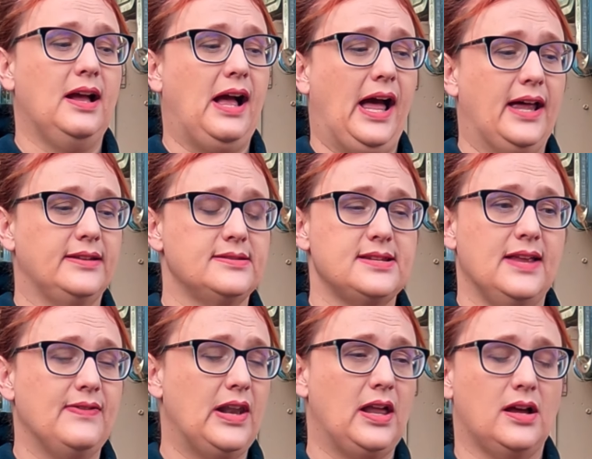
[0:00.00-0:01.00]
And
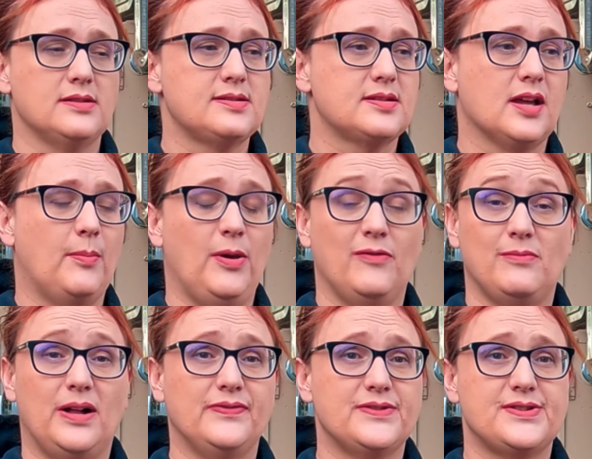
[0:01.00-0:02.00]
in the last couple of
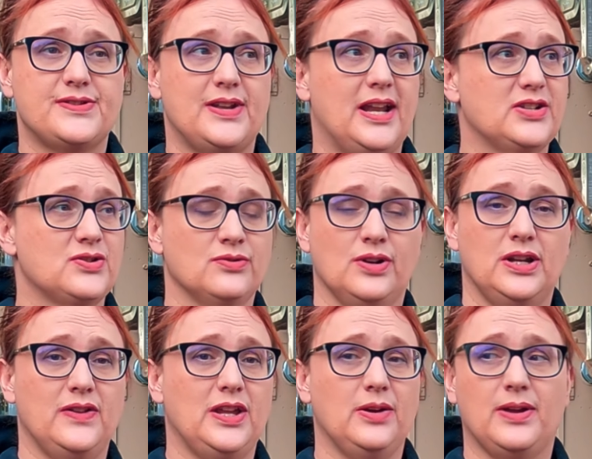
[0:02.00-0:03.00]
months, the national grid
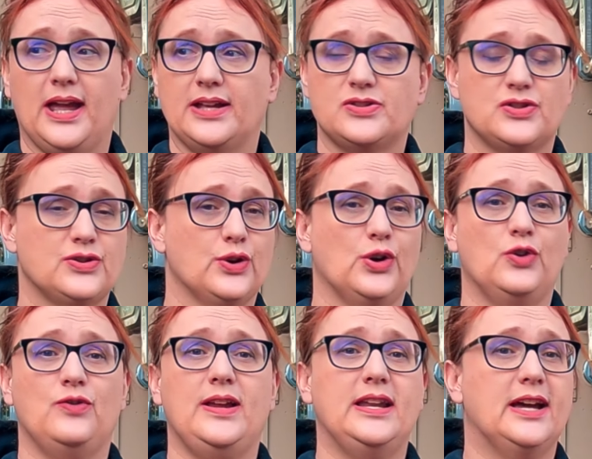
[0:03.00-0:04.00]
in the UK has just got
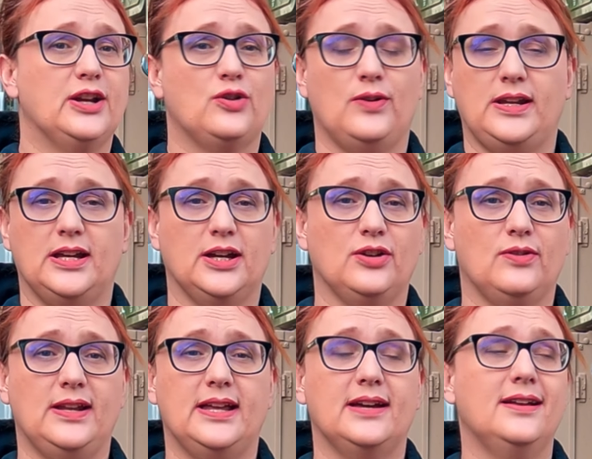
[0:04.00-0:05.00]
greener and greener and
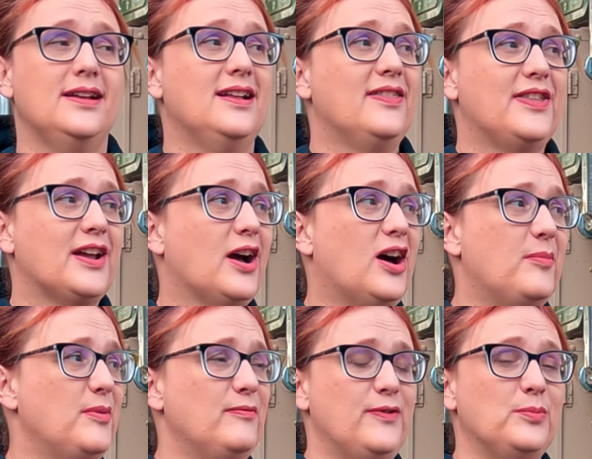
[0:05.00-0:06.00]
greener. The
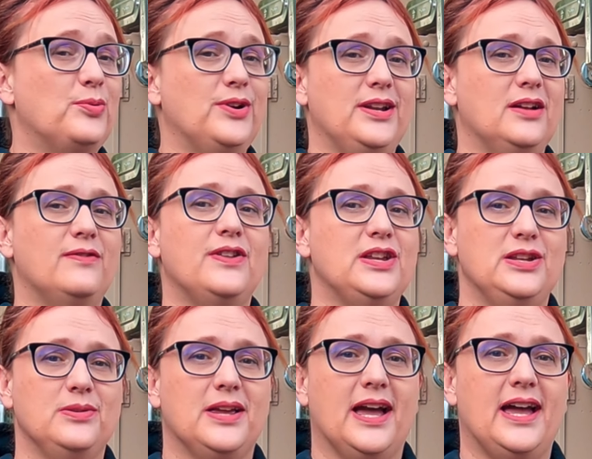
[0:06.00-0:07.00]
carbon footprint of
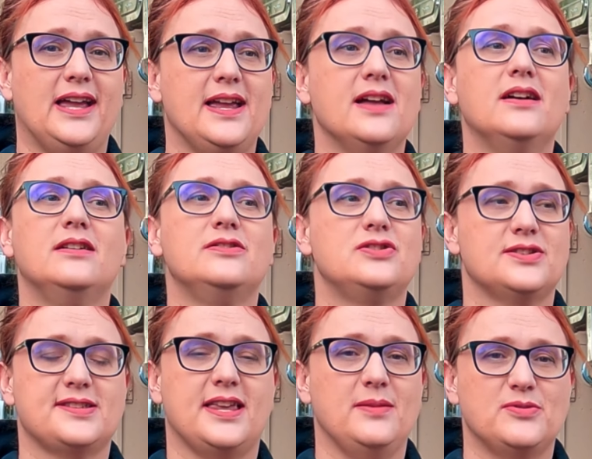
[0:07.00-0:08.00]
the UK
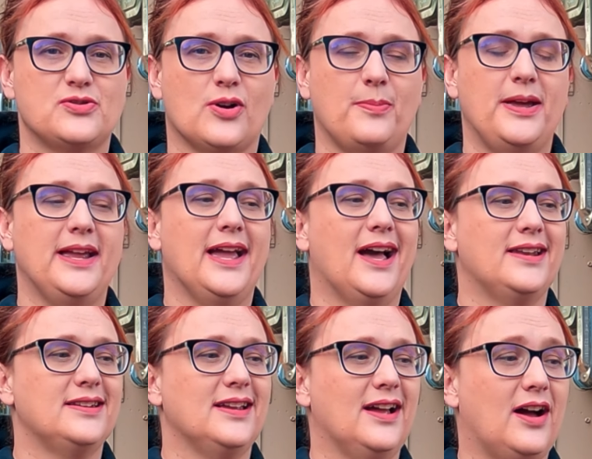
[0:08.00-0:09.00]
just keeps dropping.
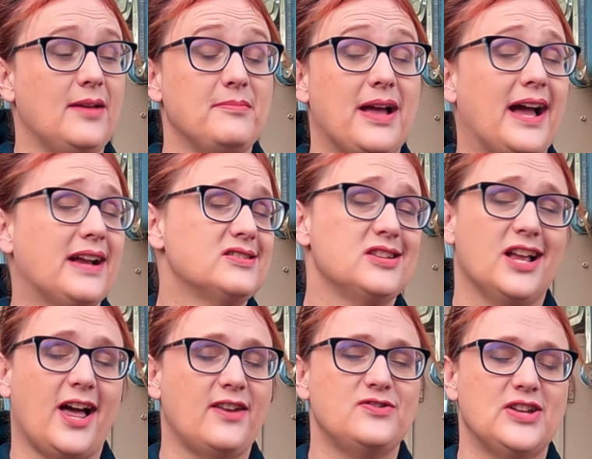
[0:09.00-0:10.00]
And I'm actually
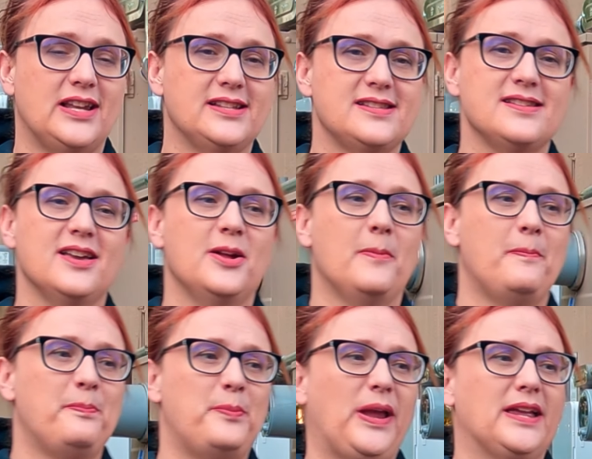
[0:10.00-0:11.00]
kind of jealous,
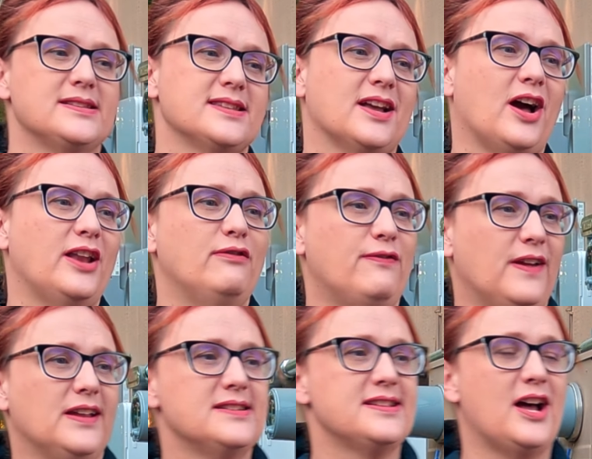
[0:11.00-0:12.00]
because the kind of
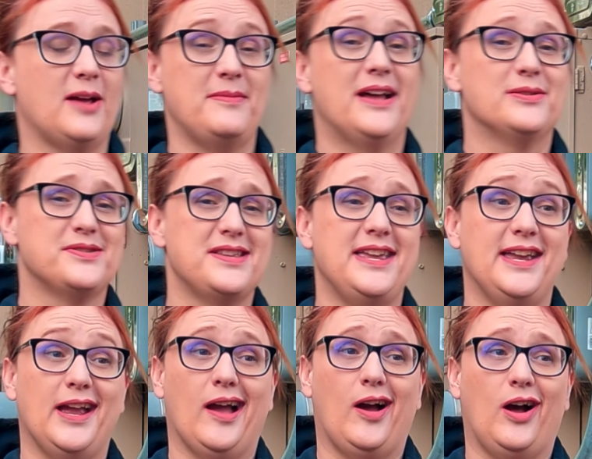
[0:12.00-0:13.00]
figures that I'm now
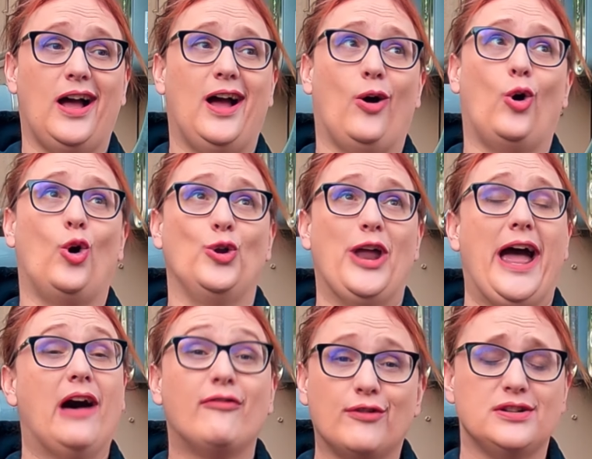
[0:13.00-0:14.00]
seeing on
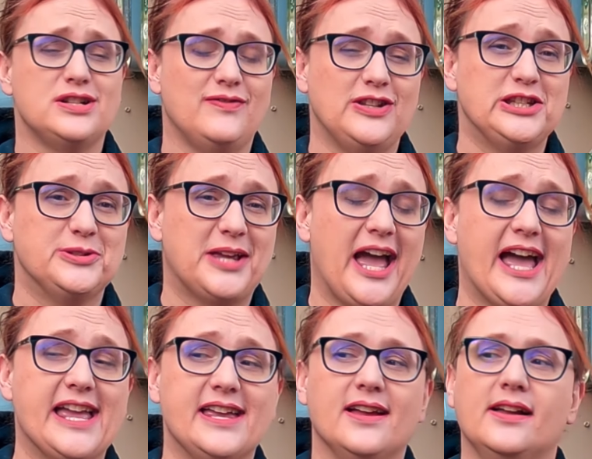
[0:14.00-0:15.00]
average in the
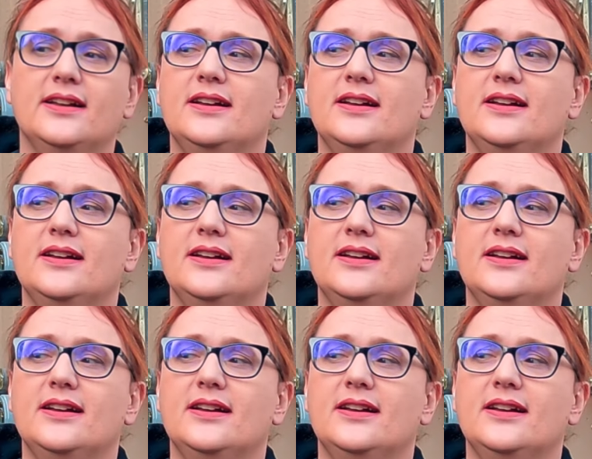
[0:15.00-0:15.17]
UK,